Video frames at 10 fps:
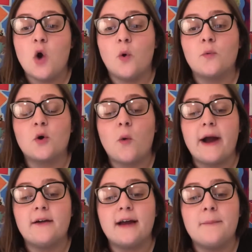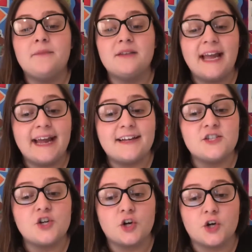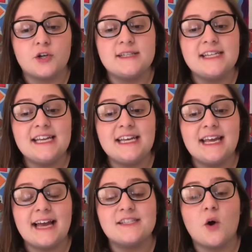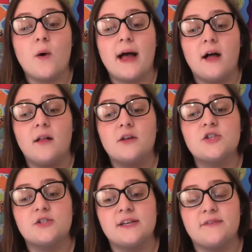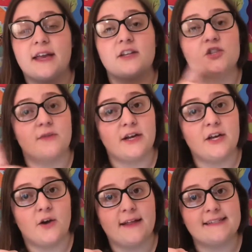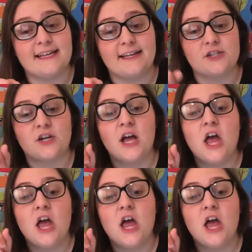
will require a plan to earn TESOL certificate. So there you go, that's the answer.